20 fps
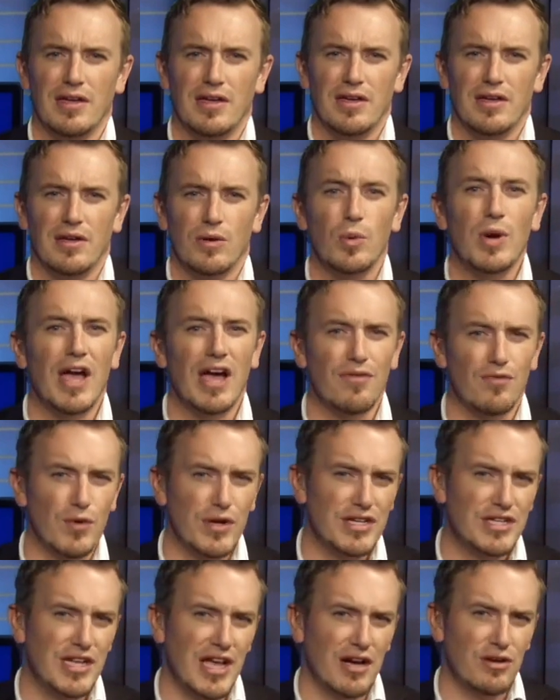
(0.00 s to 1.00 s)
We have
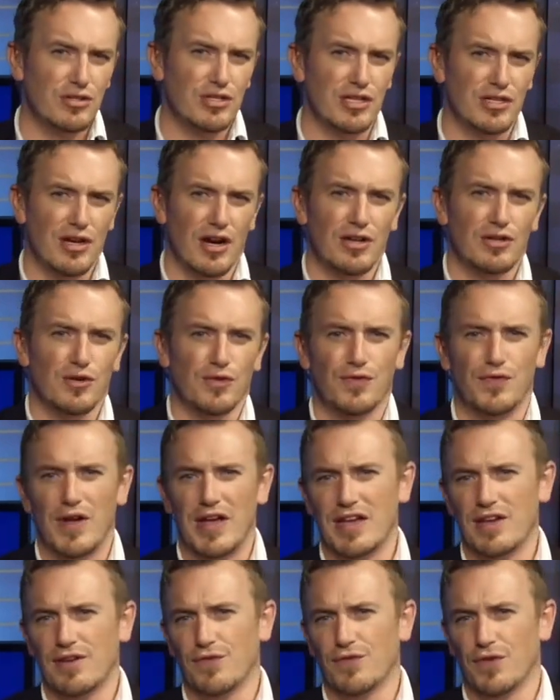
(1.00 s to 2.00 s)
reached out to Dr.
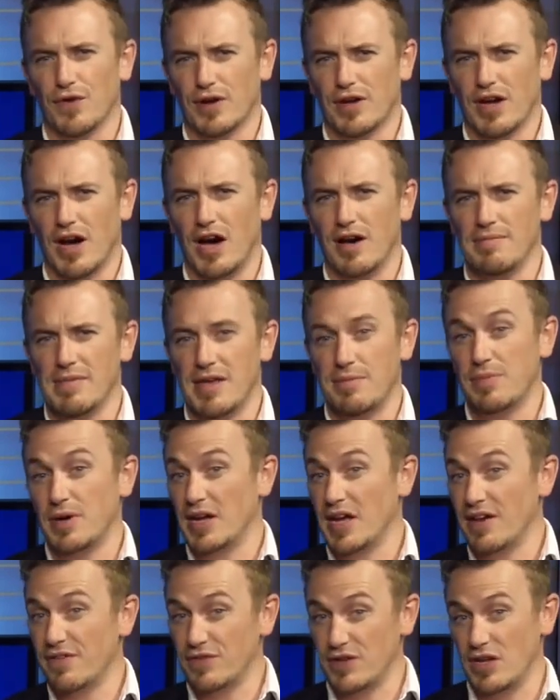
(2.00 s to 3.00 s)
Fagen for comment but
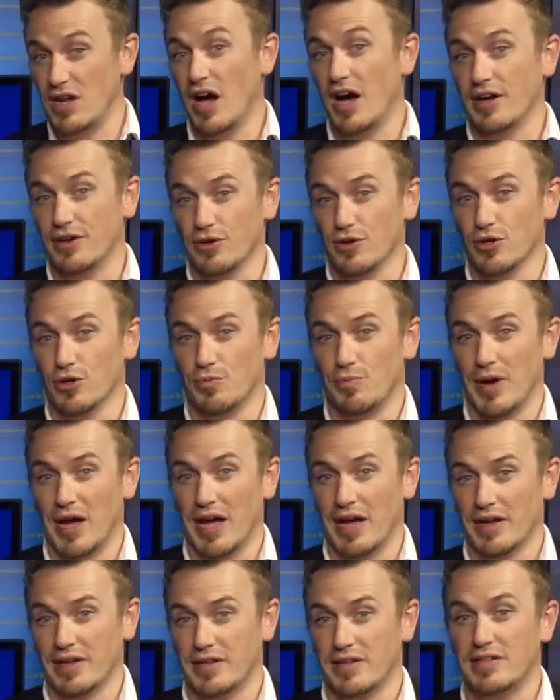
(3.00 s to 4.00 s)
have not heard
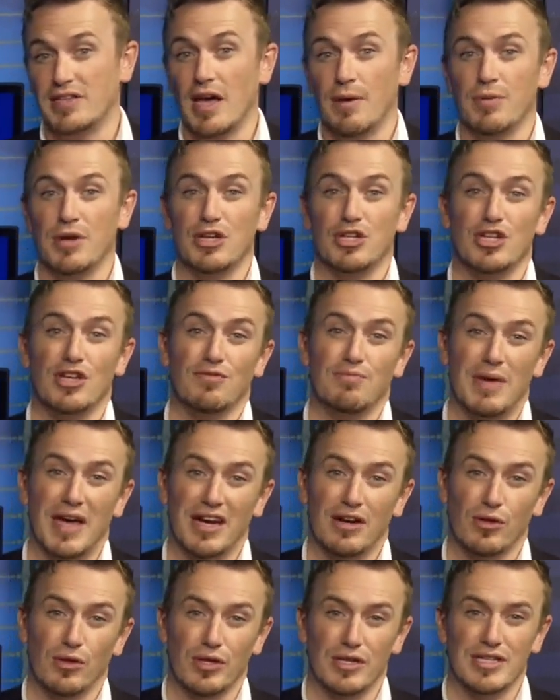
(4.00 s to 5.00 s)
back. Deputy Chief
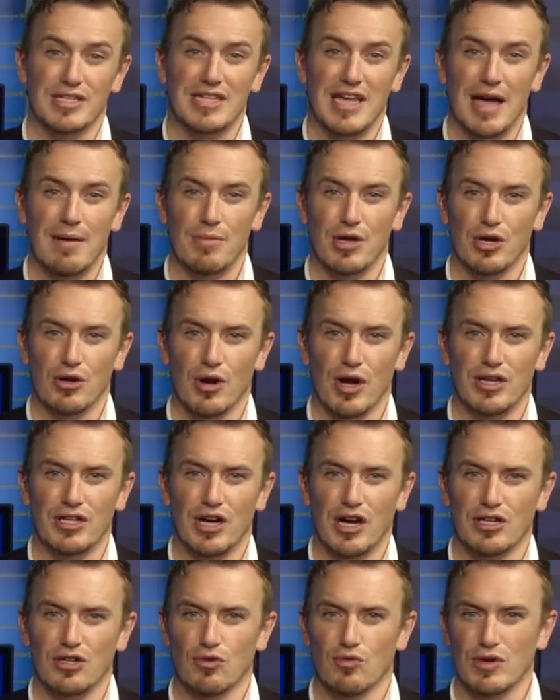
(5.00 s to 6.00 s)
Medical Examiner uh,
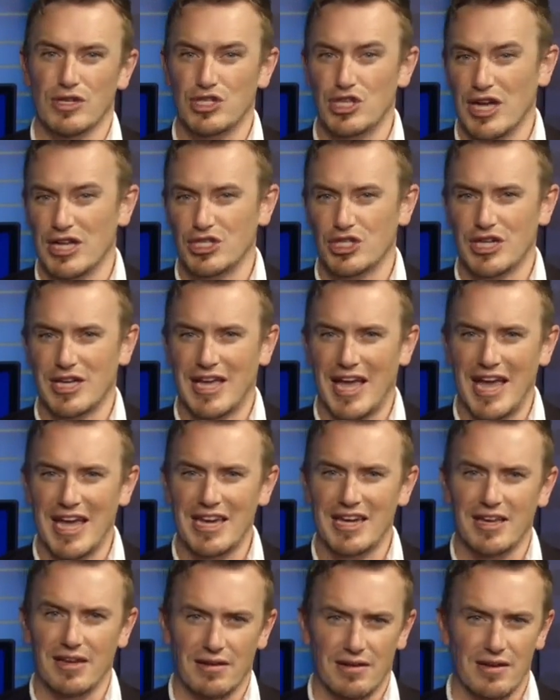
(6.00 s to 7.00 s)
Dr. Rajesh
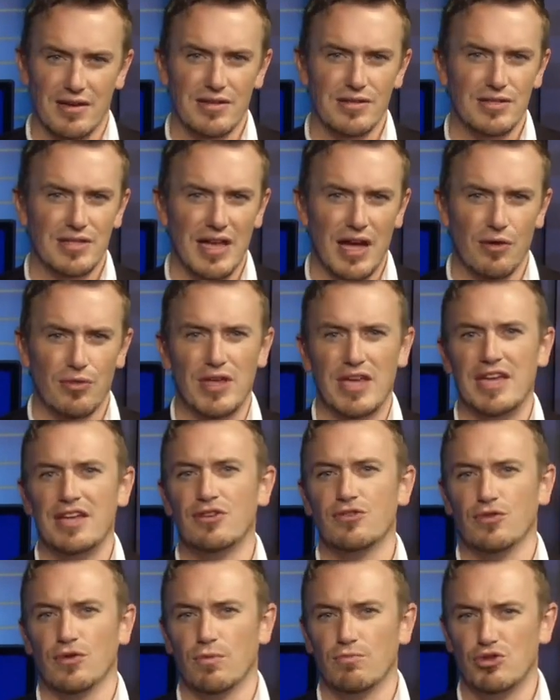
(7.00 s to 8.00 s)
Kanan is now the
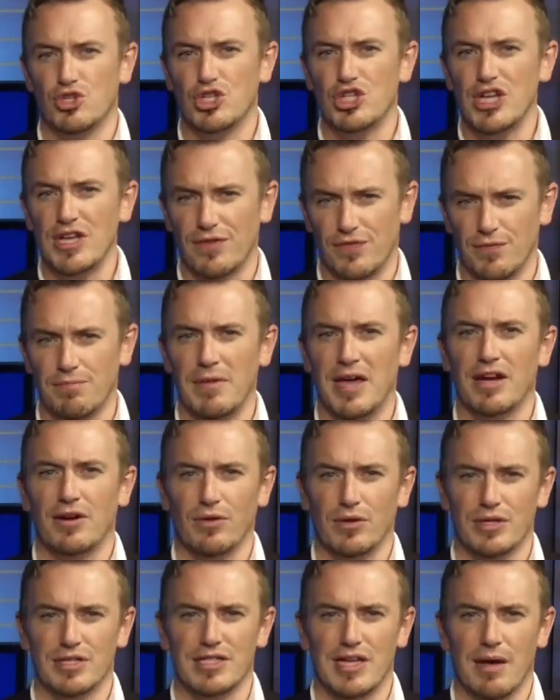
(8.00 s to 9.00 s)
interim Chief
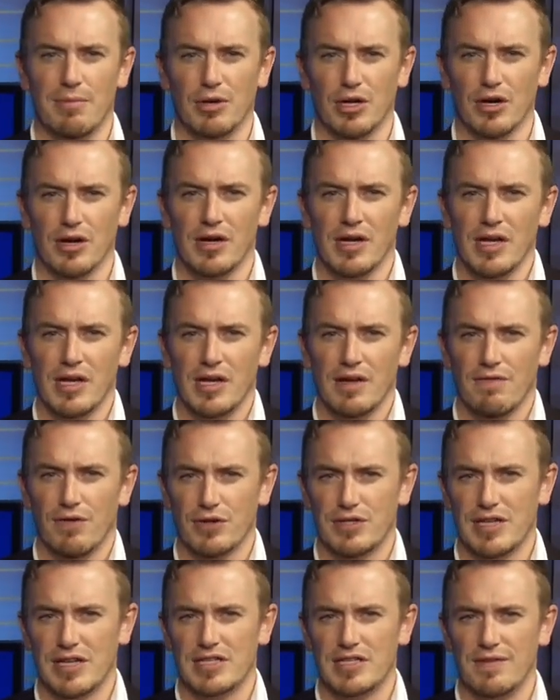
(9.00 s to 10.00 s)
Medical Examiner. For
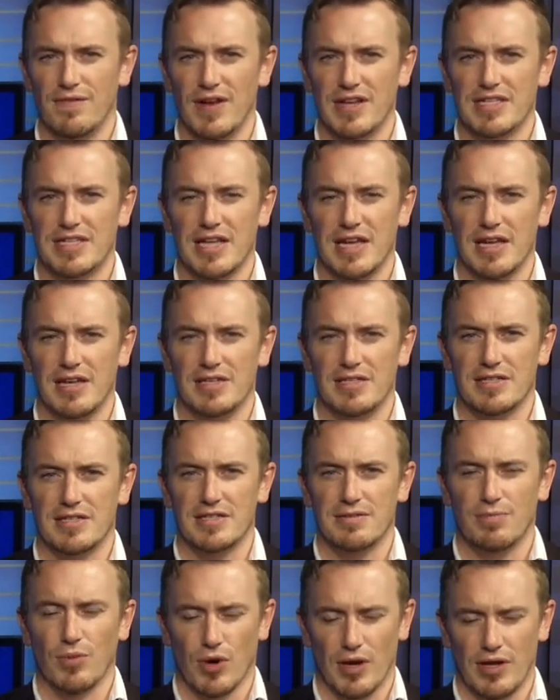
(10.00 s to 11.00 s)
Six
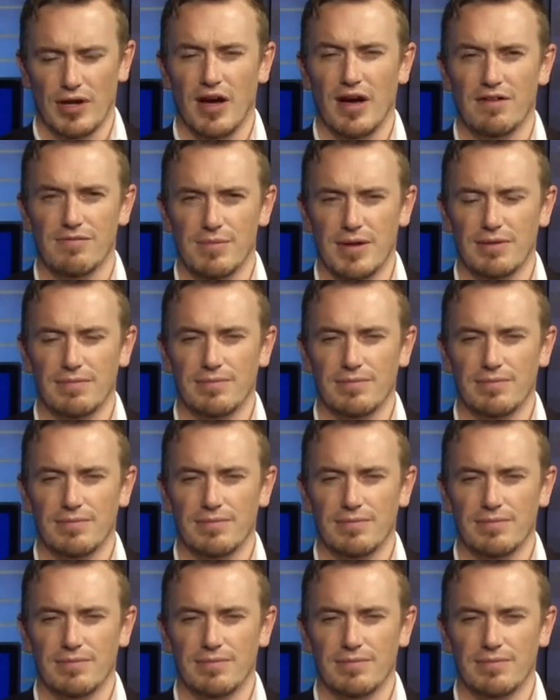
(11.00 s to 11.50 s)
Investigates, Brian Hoffman.